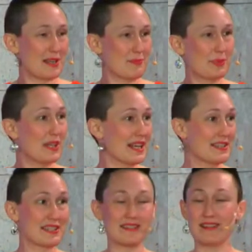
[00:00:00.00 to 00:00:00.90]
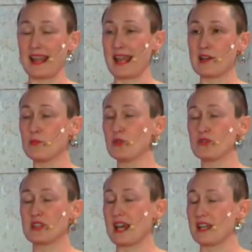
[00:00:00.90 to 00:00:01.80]
plants and animals
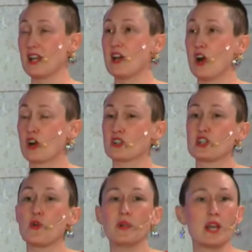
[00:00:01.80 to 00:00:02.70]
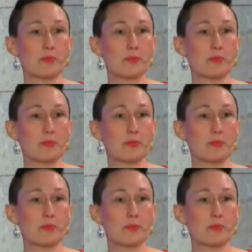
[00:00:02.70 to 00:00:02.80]
that are showing up